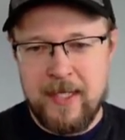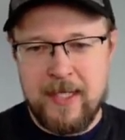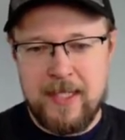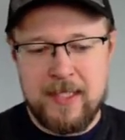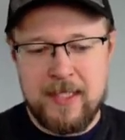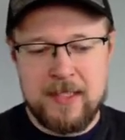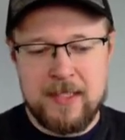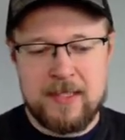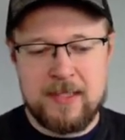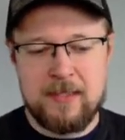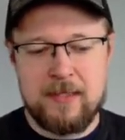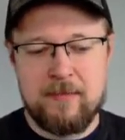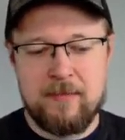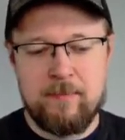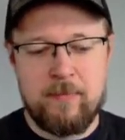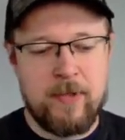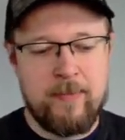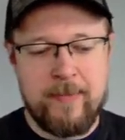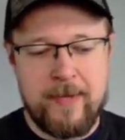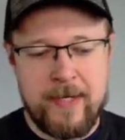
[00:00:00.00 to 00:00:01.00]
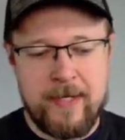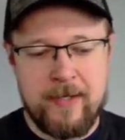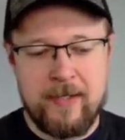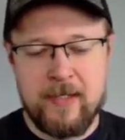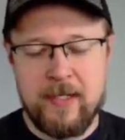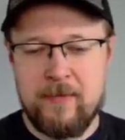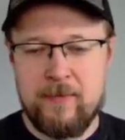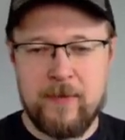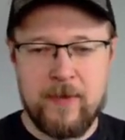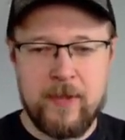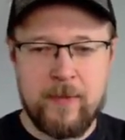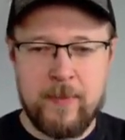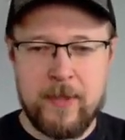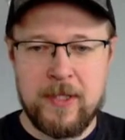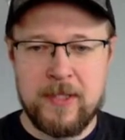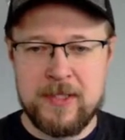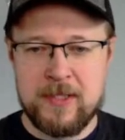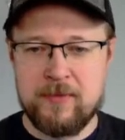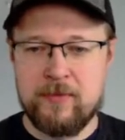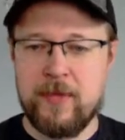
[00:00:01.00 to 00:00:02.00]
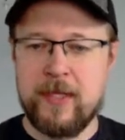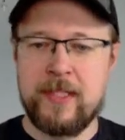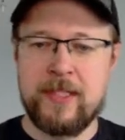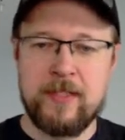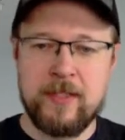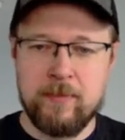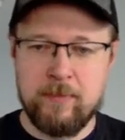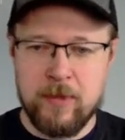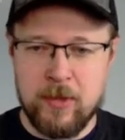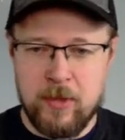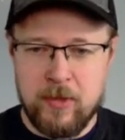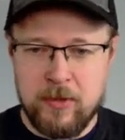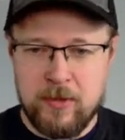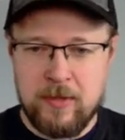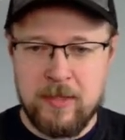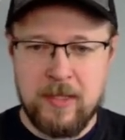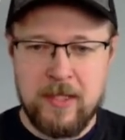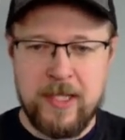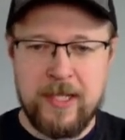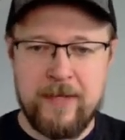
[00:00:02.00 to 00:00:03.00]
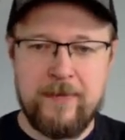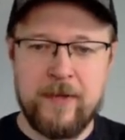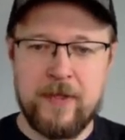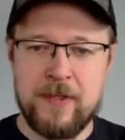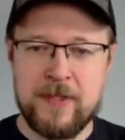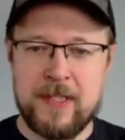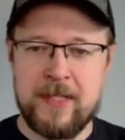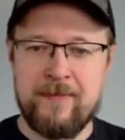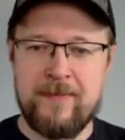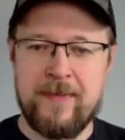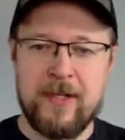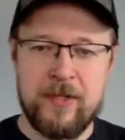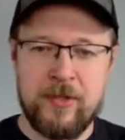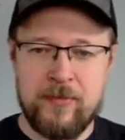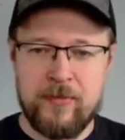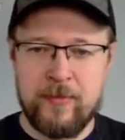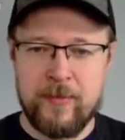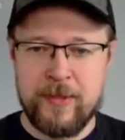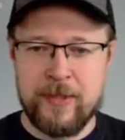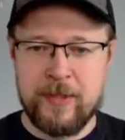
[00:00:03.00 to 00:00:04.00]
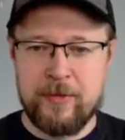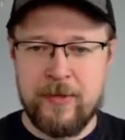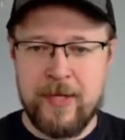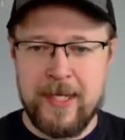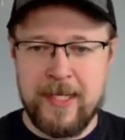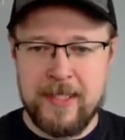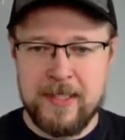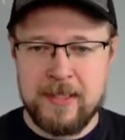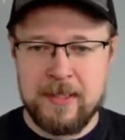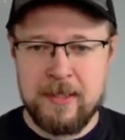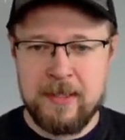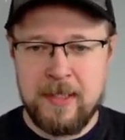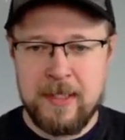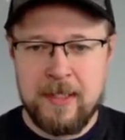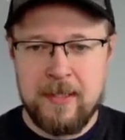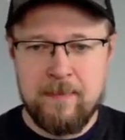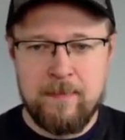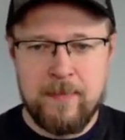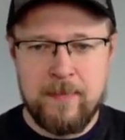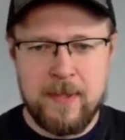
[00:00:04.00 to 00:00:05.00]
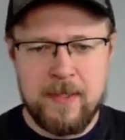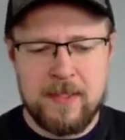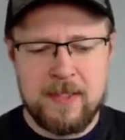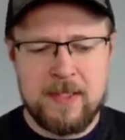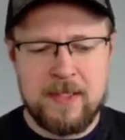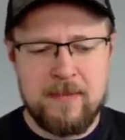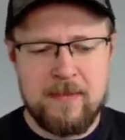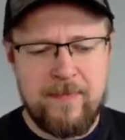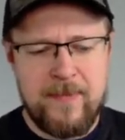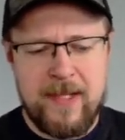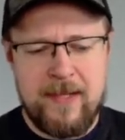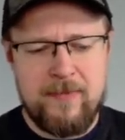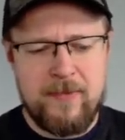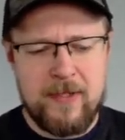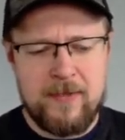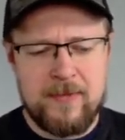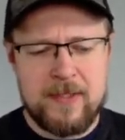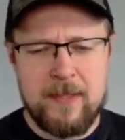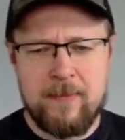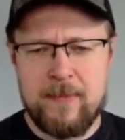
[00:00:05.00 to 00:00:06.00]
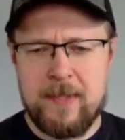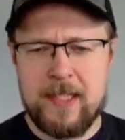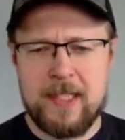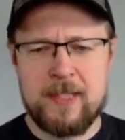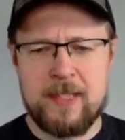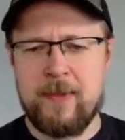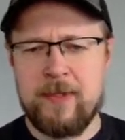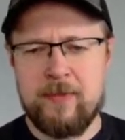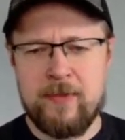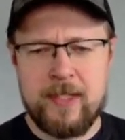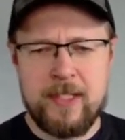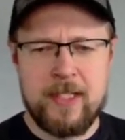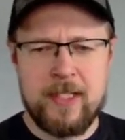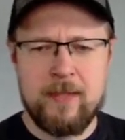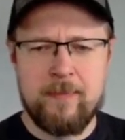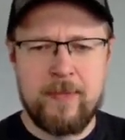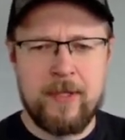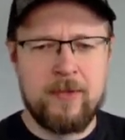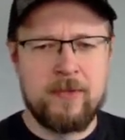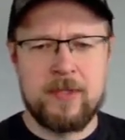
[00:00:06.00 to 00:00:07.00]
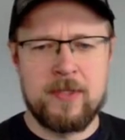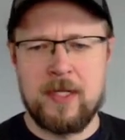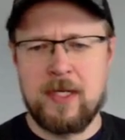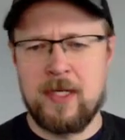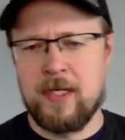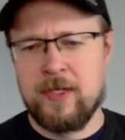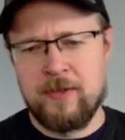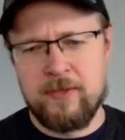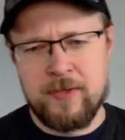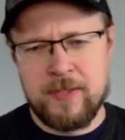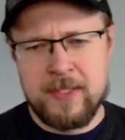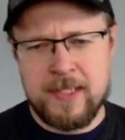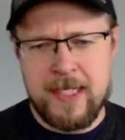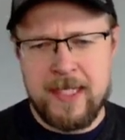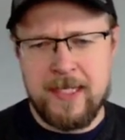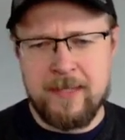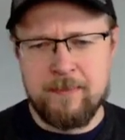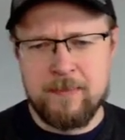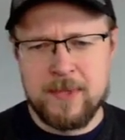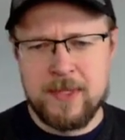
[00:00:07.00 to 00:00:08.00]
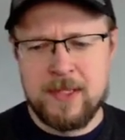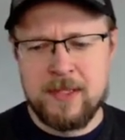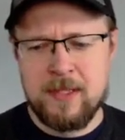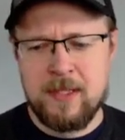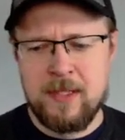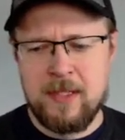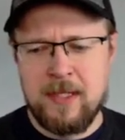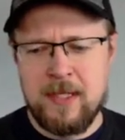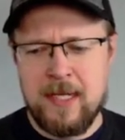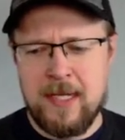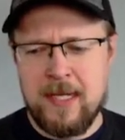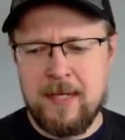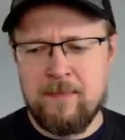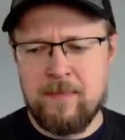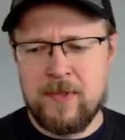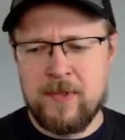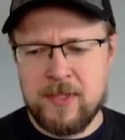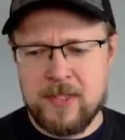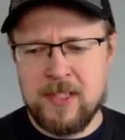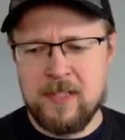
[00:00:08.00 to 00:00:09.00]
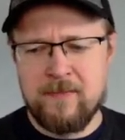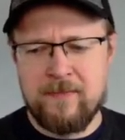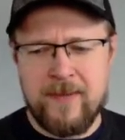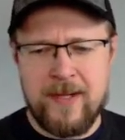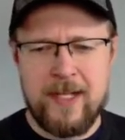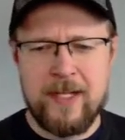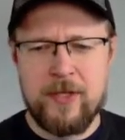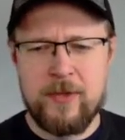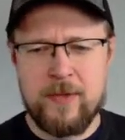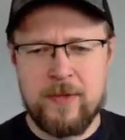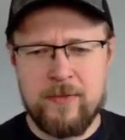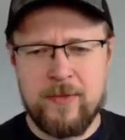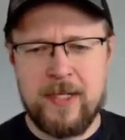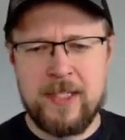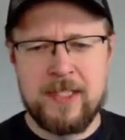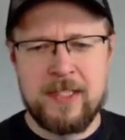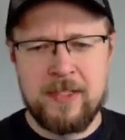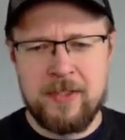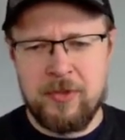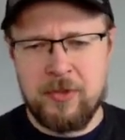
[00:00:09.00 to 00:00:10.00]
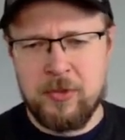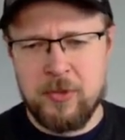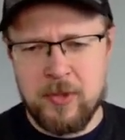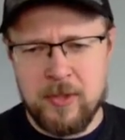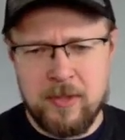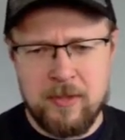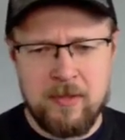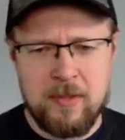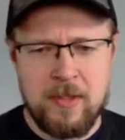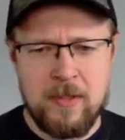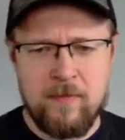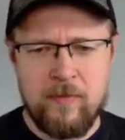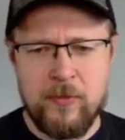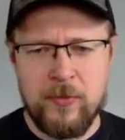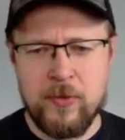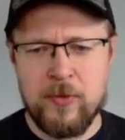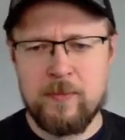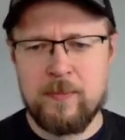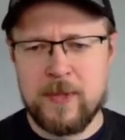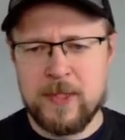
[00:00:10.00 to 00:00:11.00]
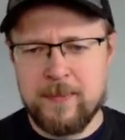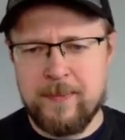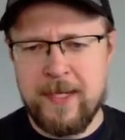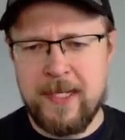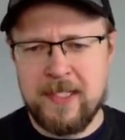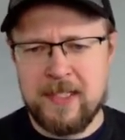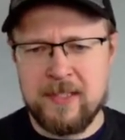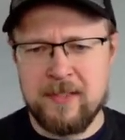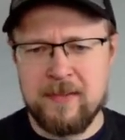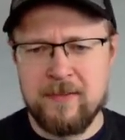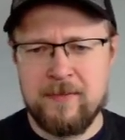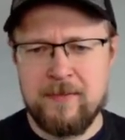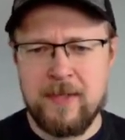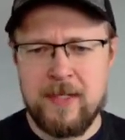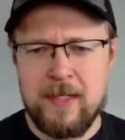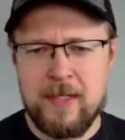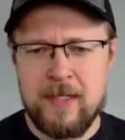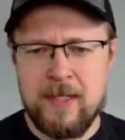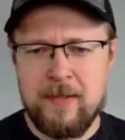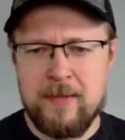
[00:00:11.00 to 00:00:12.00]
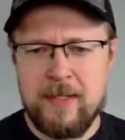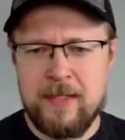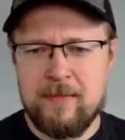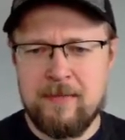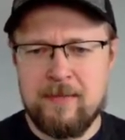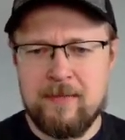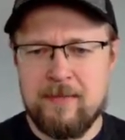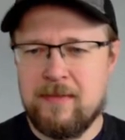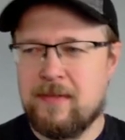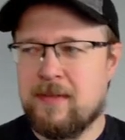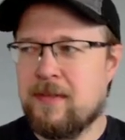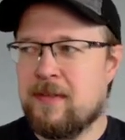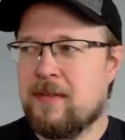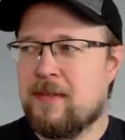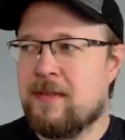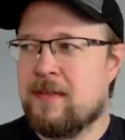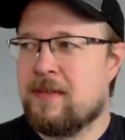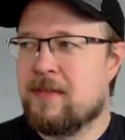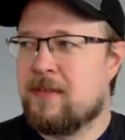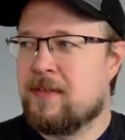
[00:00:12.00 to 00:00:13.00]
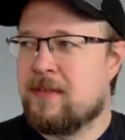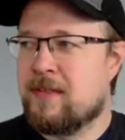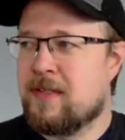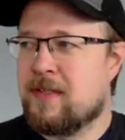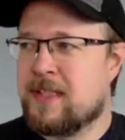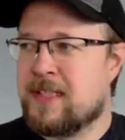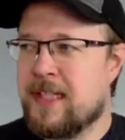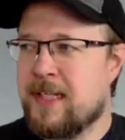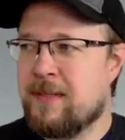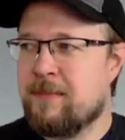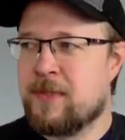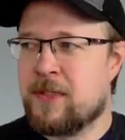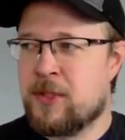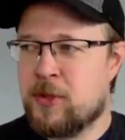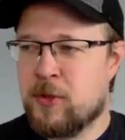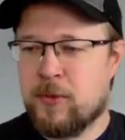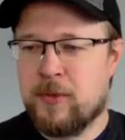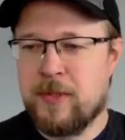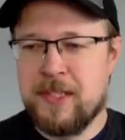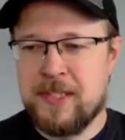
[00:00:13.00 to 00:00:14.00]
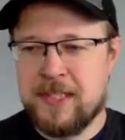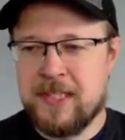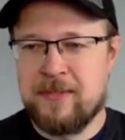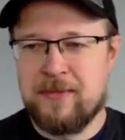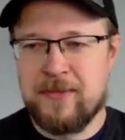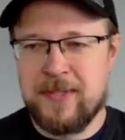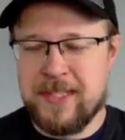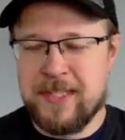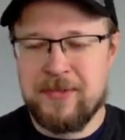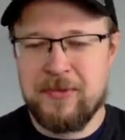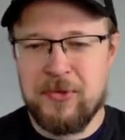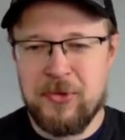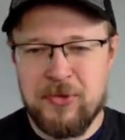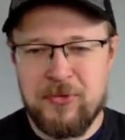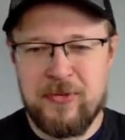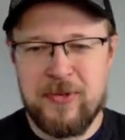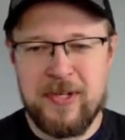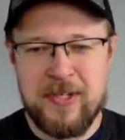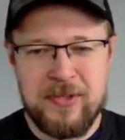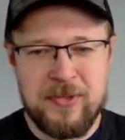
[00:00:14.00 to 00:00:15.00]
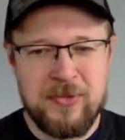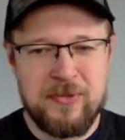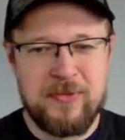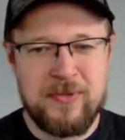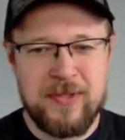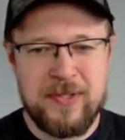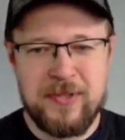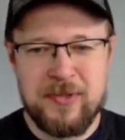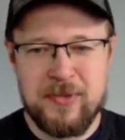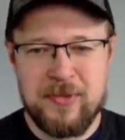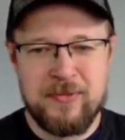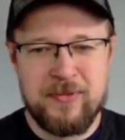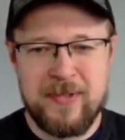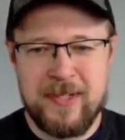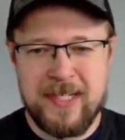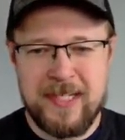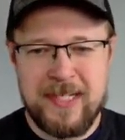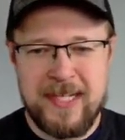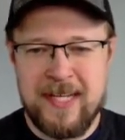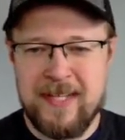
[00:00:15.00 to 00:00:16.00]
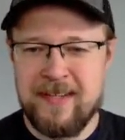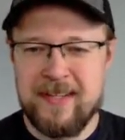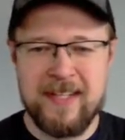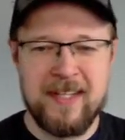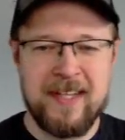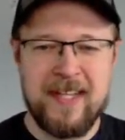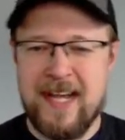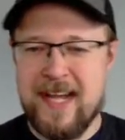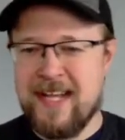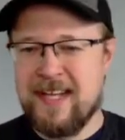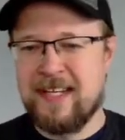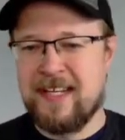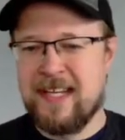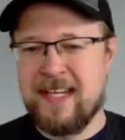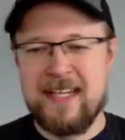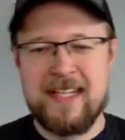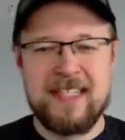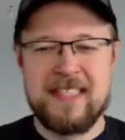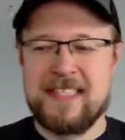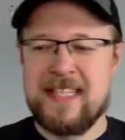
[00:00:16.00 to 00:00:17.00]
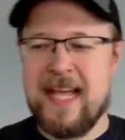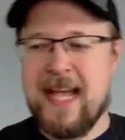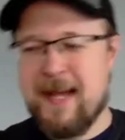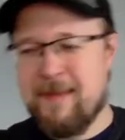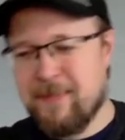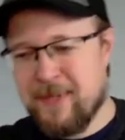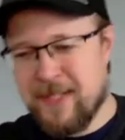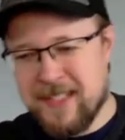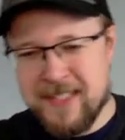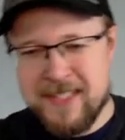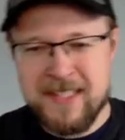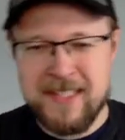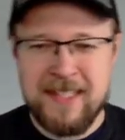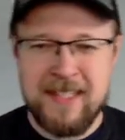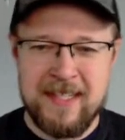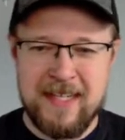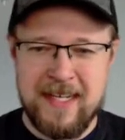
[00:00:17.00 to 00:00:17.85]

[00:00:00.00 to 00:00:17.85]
It is primarily for the person writing the blog. If others get value from it, great. But even if something has been written about 100 times, there's still value in writing your own perspective. I mean, the same stories get written over and over and over again. The Lion King is Hamlet.